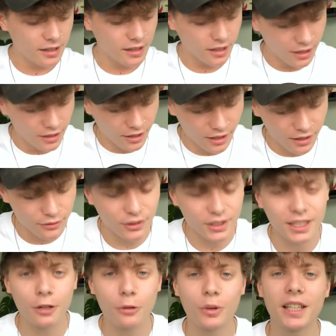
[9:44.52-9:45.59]
I
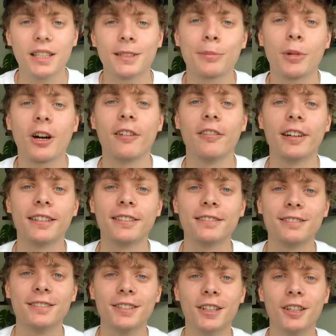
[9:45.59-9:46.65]
find that quite inspiring,
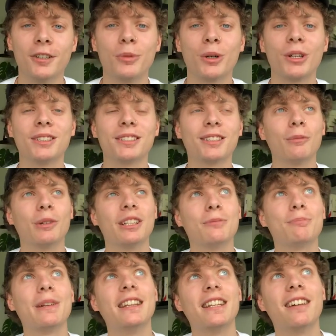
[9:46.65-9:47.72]
you know, because someone has
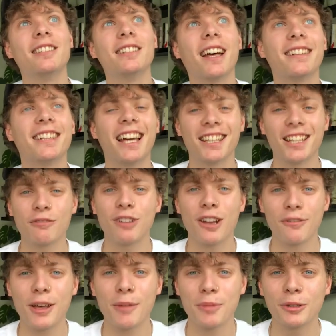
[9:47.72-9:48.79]
been there and done that and they've
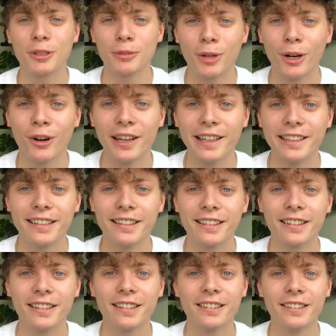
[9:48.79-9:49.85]
left that building behind,
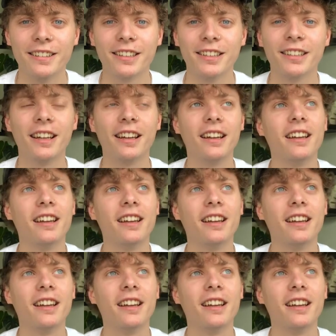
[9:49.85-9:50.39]
you know.